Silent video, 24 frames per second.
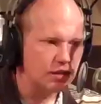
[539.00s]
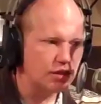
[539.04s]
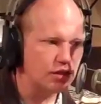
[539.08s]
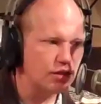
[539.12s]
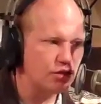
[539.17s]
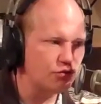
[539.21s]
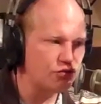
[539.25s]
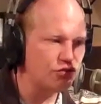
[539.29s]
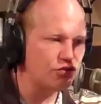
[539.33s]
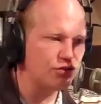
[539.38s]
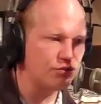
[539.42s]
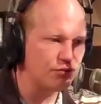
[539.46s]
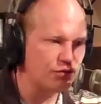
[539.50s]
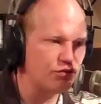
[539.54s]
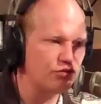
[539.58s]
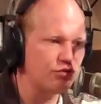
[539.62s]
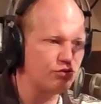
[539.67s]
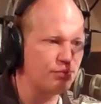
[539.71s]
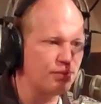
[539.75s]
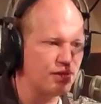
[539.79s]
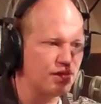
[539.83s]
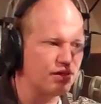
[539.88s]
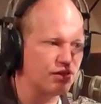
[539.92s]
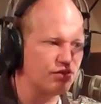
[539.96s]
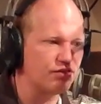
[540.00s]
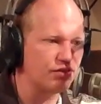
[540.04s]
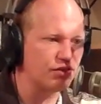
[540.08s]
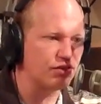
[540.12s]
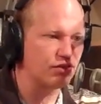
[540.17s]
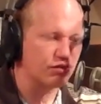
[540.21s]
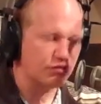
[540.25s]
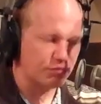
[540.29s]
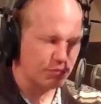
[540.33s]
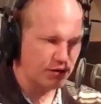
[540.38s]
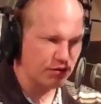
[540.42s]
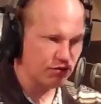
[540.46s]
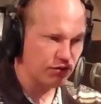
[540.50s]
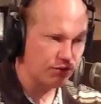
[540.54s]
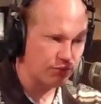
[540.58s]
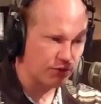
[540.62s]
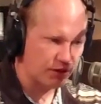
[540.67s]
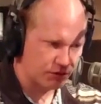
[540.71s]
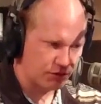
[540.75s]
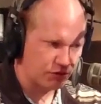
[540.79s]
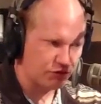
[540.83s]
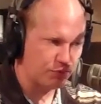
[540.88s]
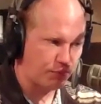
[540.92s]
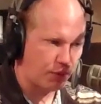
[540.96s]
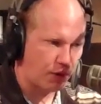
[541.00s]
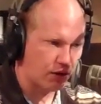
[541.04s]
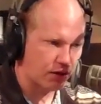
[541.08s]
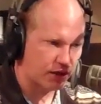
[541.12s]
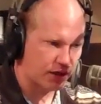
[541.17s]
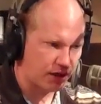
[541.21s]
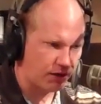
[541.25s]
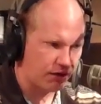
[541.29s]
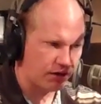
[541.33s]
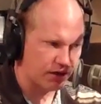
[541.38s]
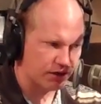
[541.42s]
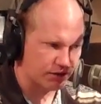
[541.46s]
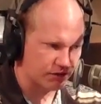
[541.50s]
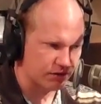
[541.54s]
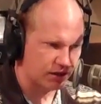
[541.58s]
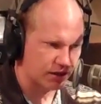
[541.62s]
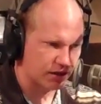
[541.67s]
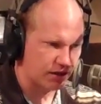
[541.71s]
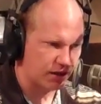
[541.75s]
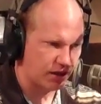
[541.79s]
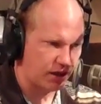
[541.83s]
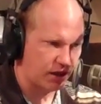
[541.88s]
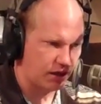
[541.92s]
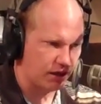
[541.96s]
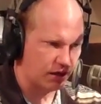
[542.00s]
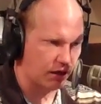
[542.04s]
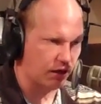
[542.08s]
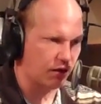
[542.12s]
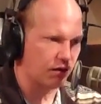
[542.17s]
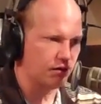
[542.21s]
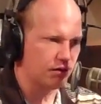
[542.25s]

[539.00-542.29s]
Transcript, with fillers: You should you should be considered, especially around those park areas like Kanaha.